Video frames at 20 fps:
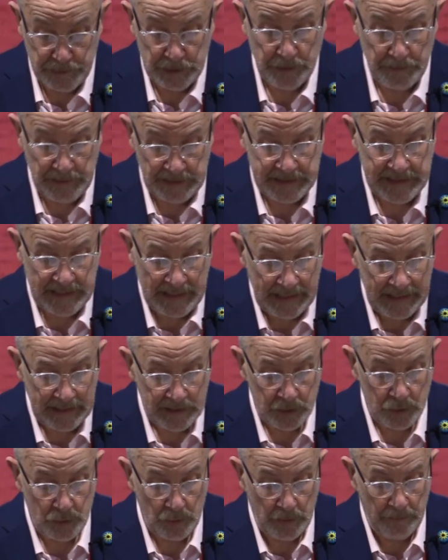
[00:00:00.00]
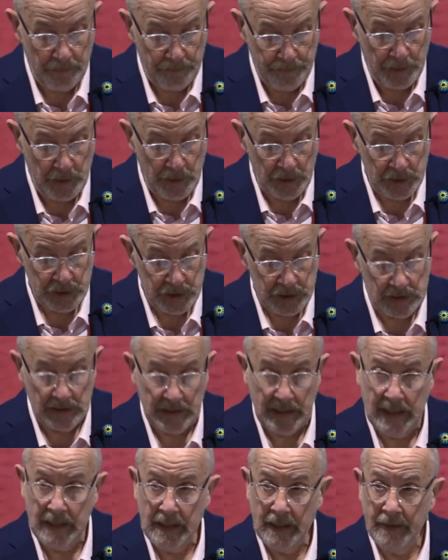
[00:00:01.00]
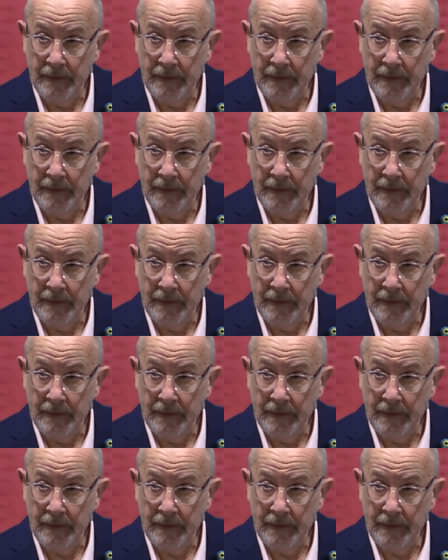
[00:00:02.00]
to be taken to him personally.